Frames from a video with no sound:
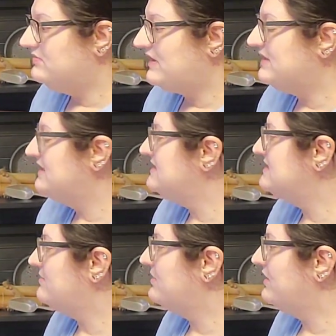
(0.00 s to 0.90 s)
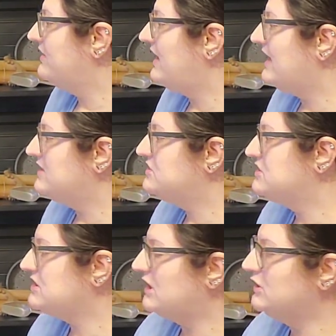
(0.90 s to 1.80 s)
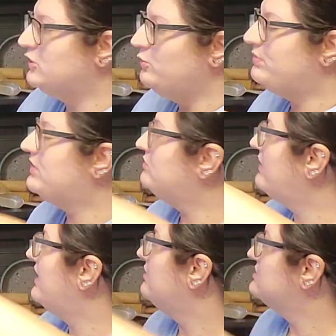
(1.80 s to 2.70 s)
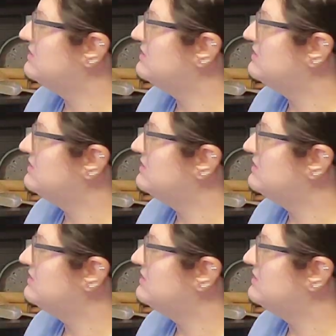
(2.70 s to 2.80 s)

I need something that I can just loop it around.